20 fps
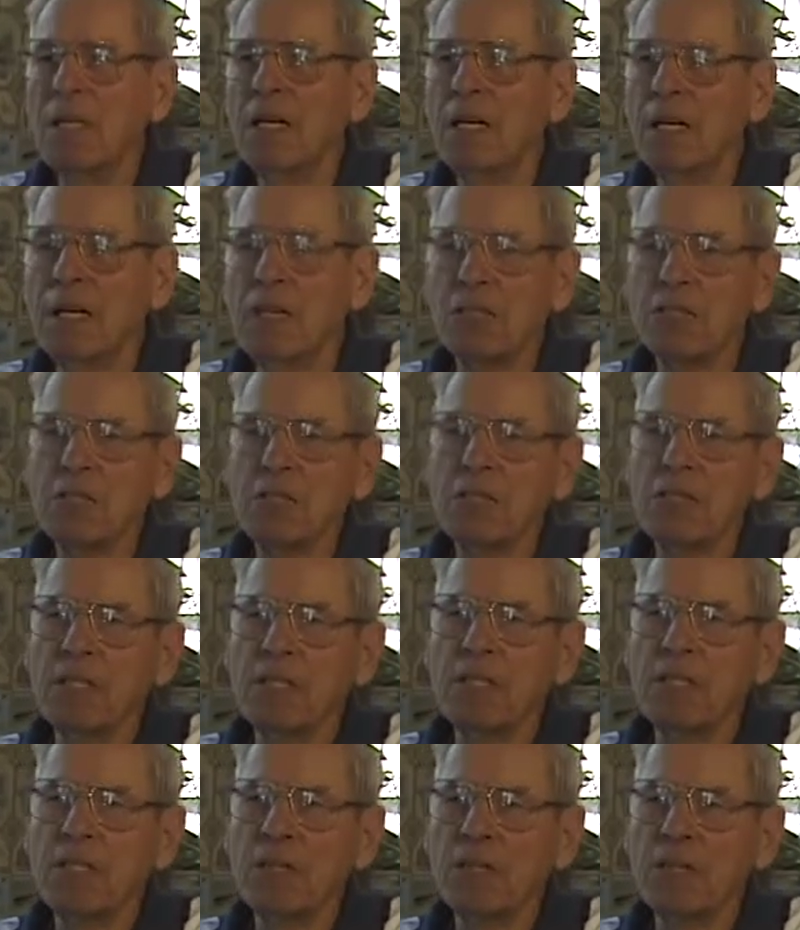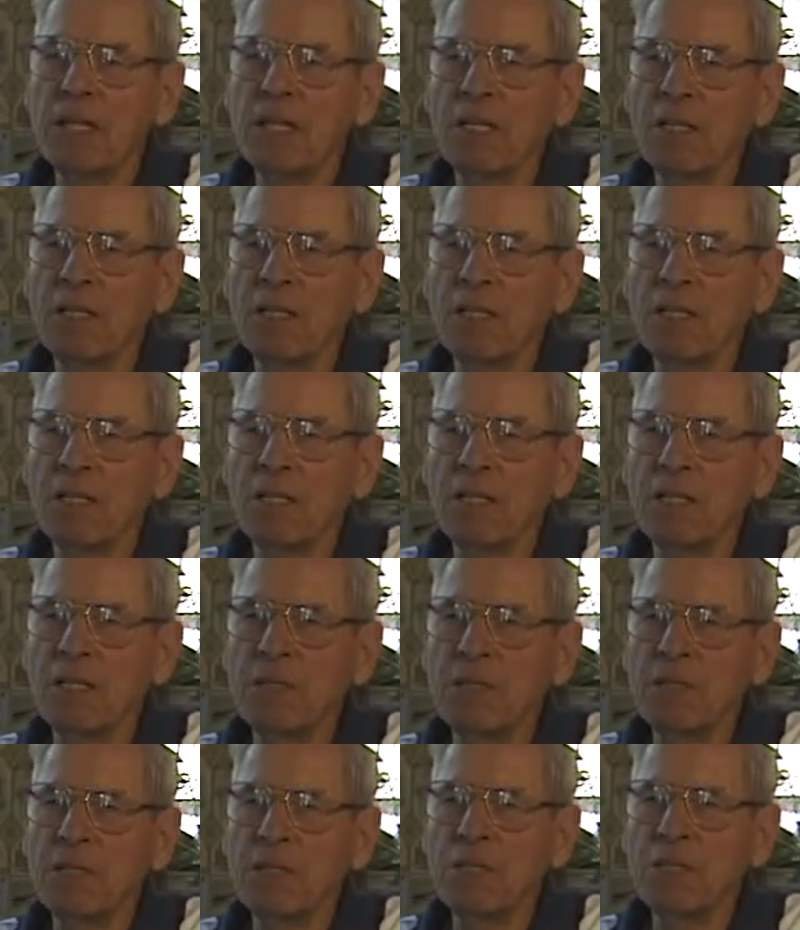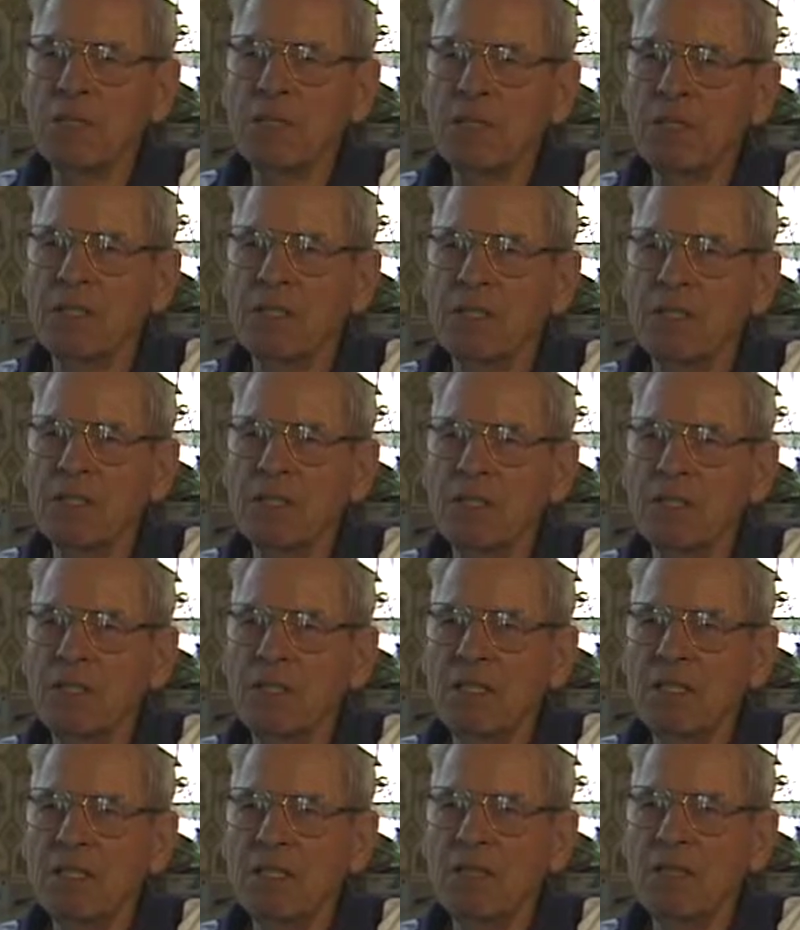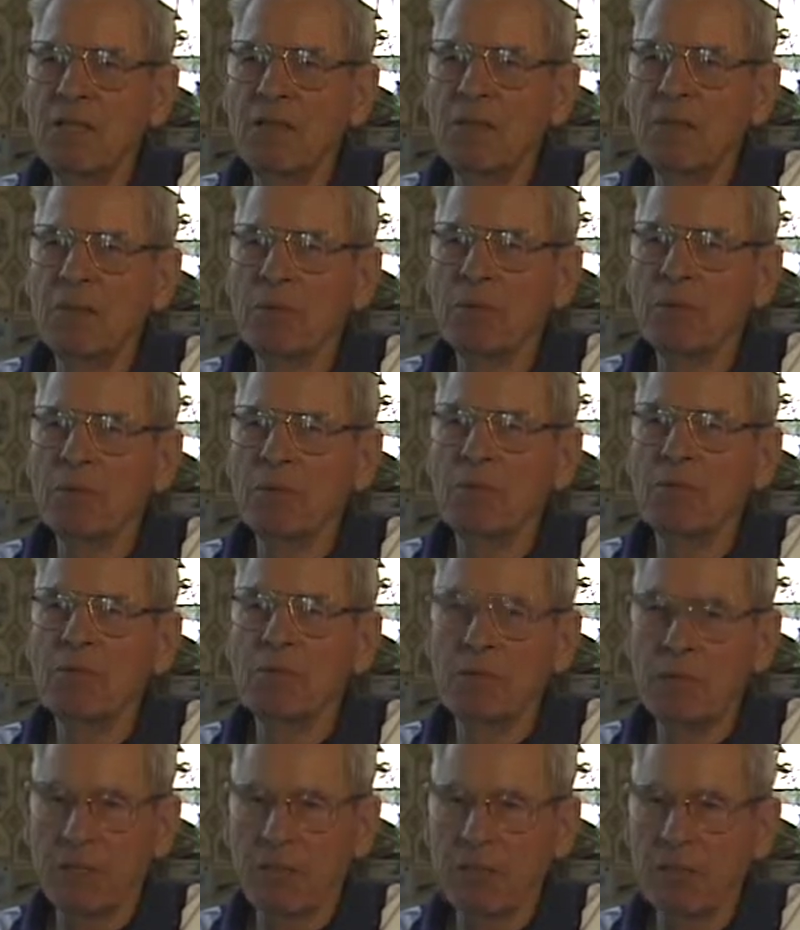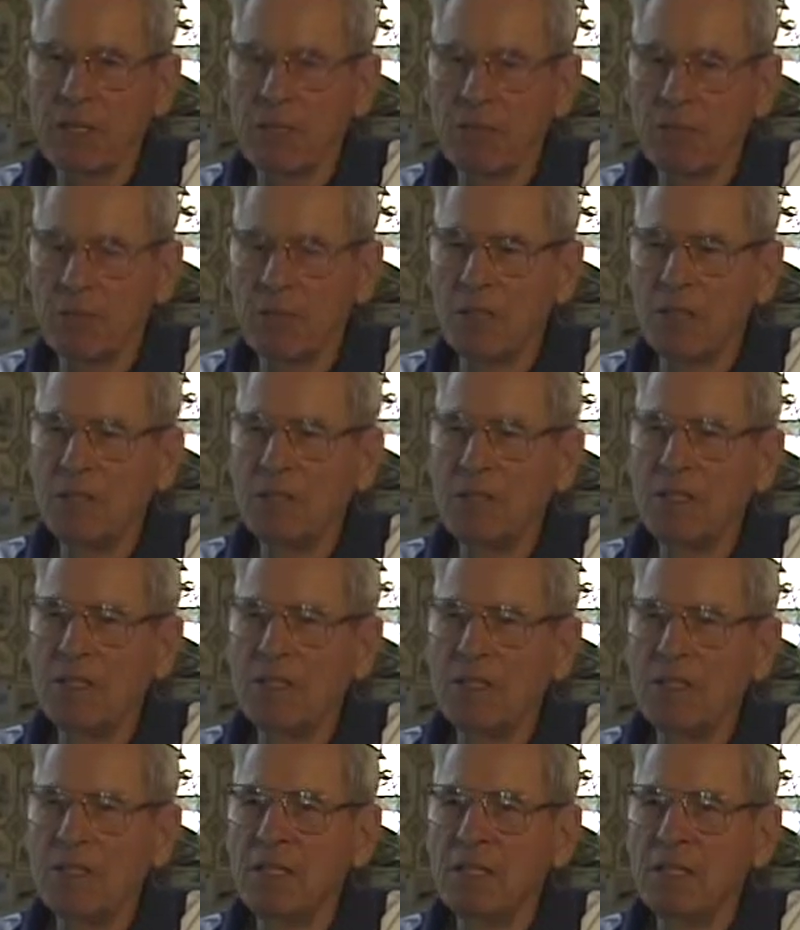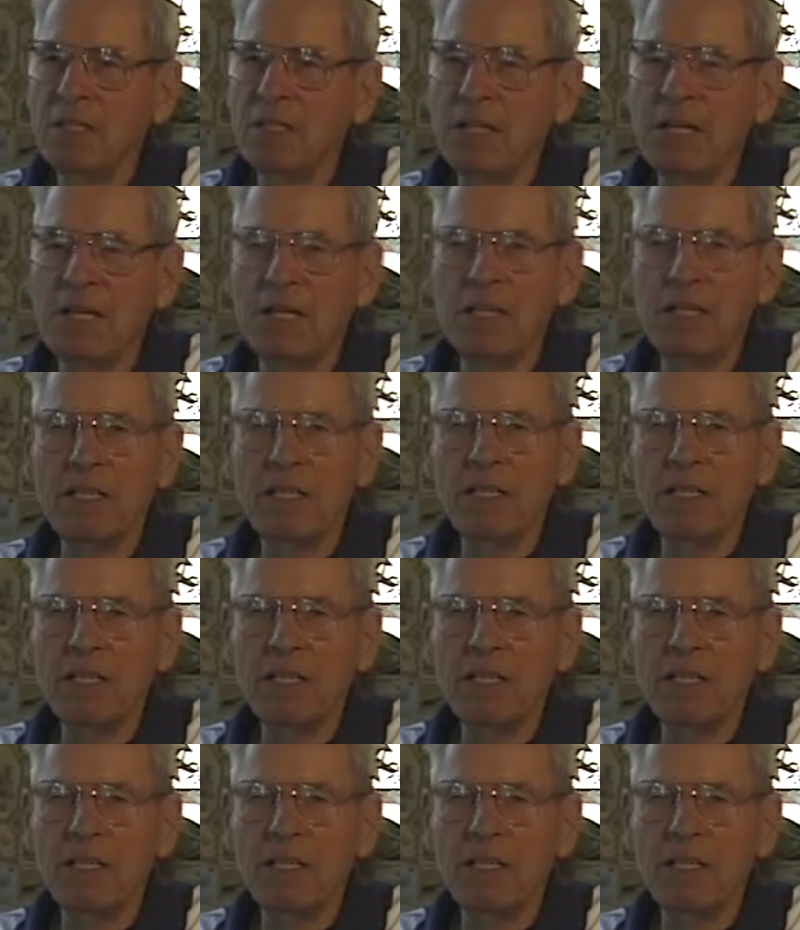Unless, during the Depression, the government, the federal government, had